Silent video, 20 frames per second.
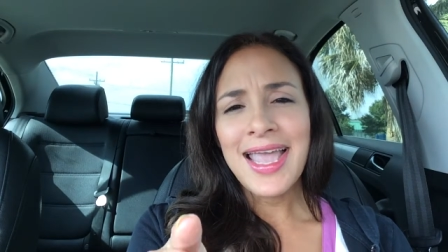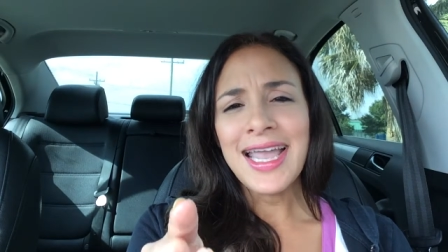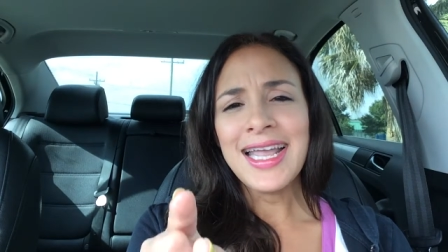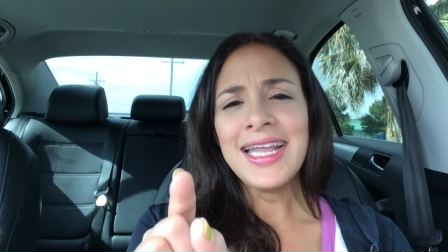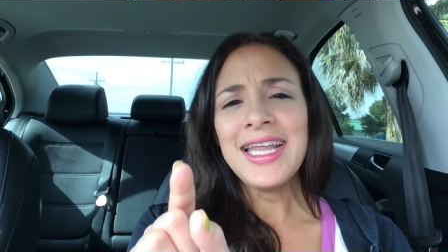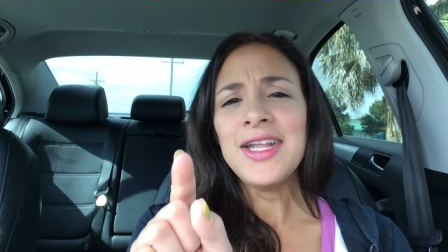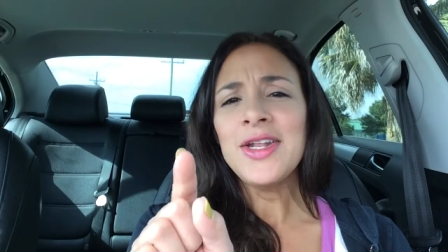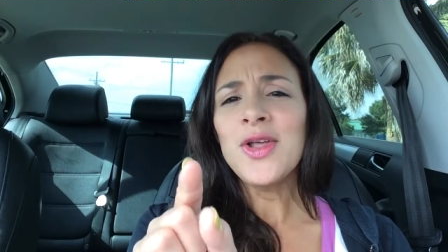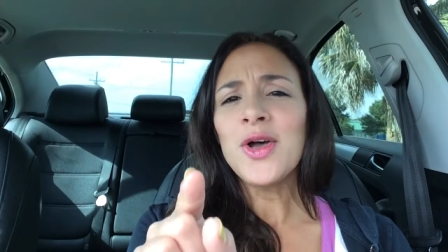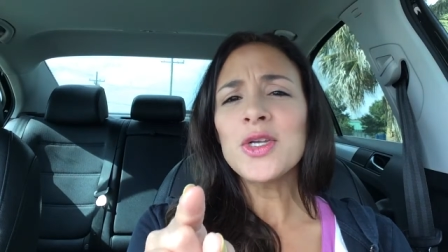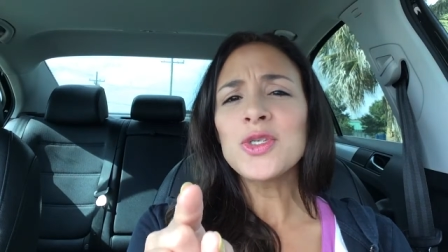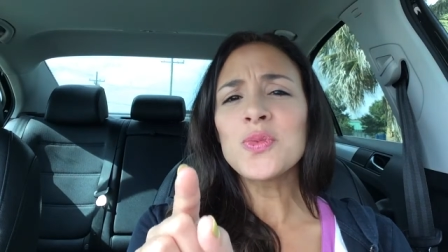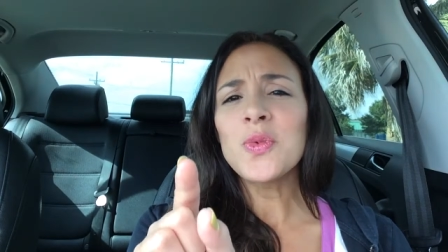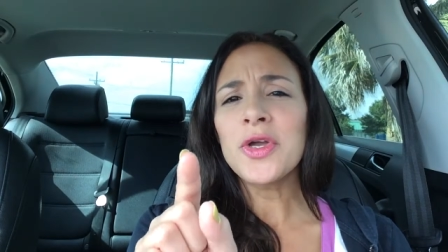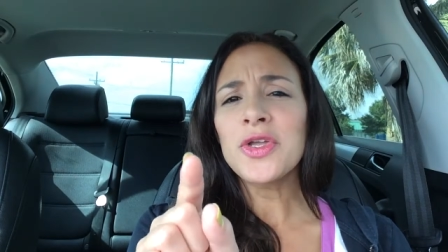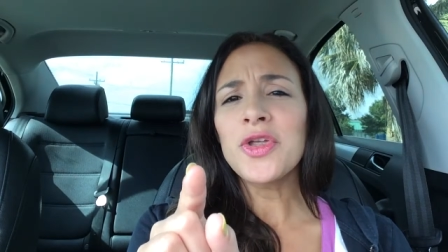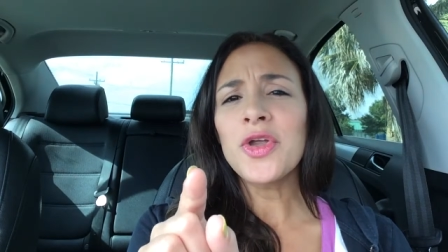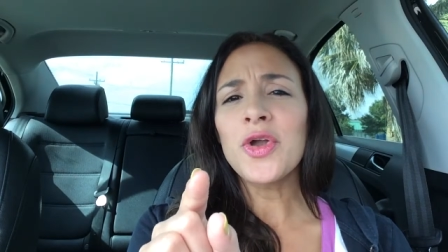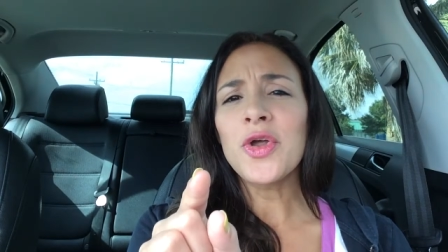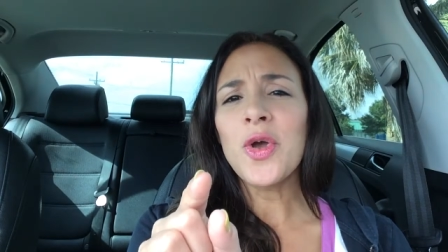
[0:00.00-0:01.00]
And he knows
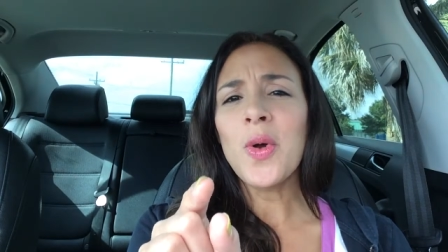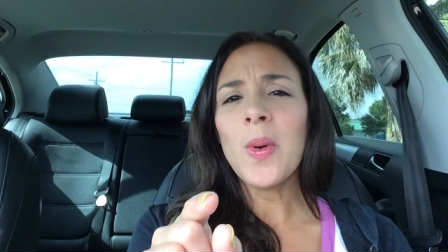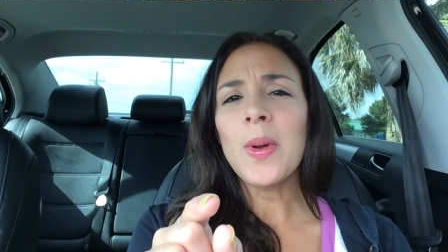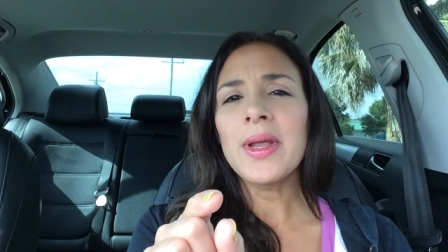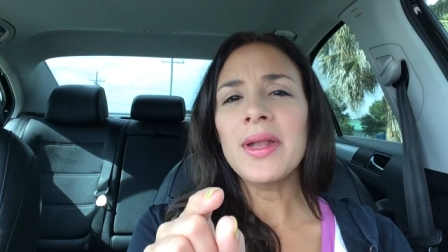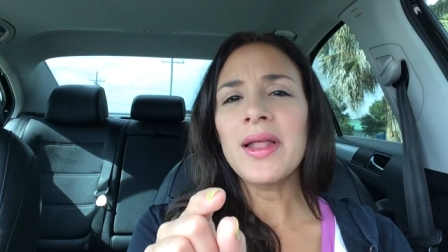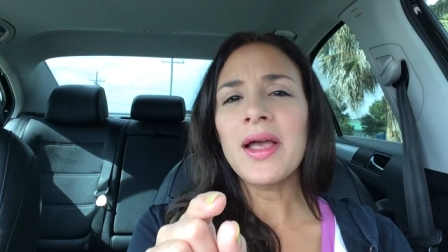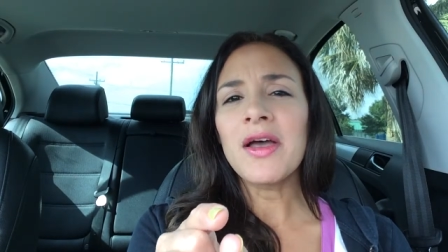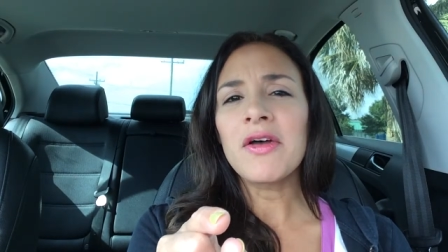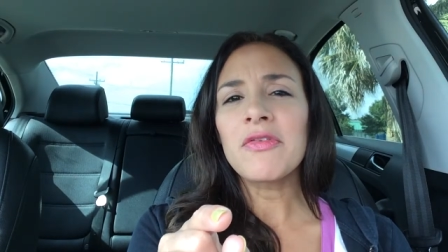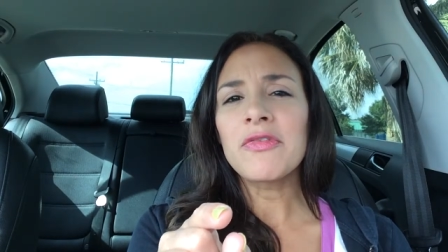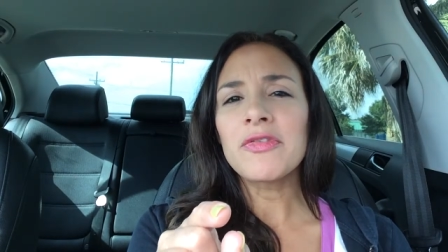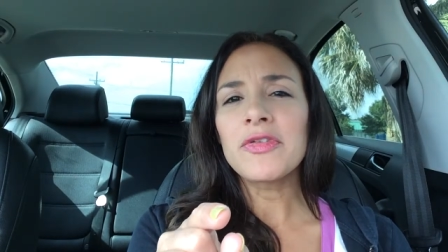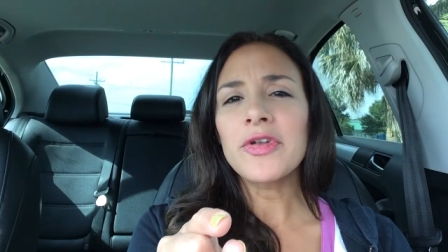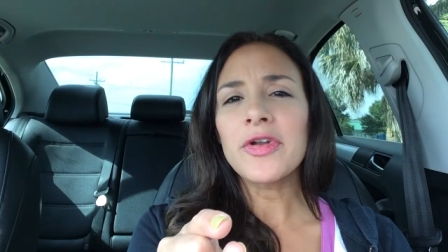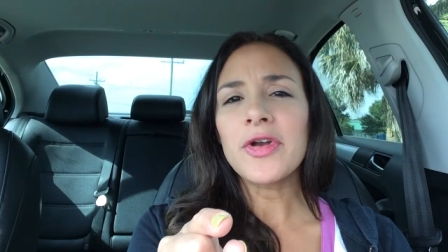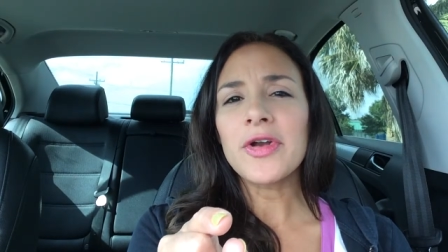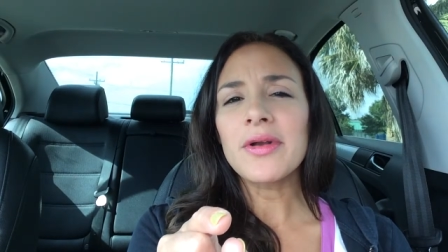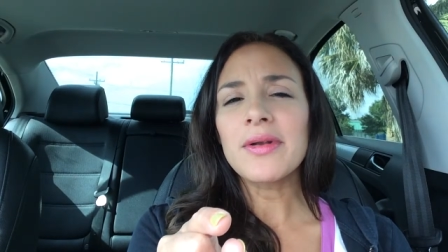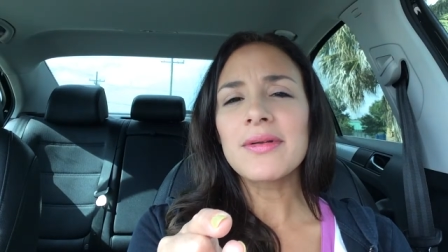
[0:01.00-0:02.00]
what you're going
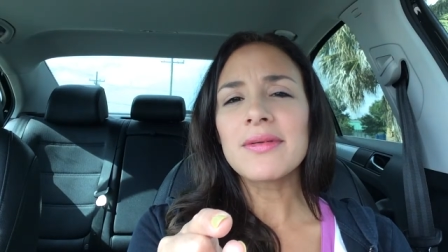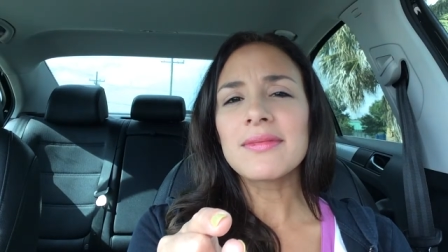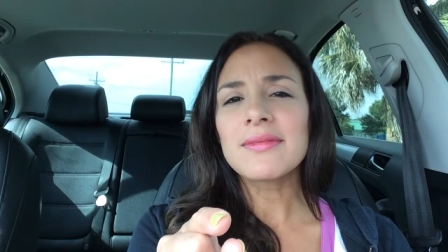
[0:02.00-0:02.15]
after.